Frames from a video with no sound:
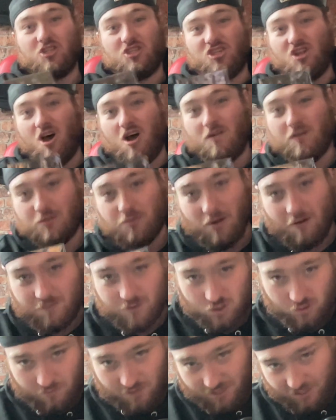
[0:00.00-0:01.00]
store as well for
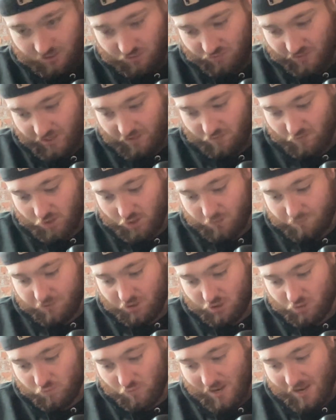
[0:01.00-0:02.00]
some of these ring ropes
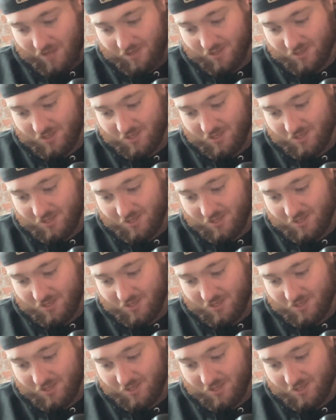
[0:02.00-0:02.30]
as well.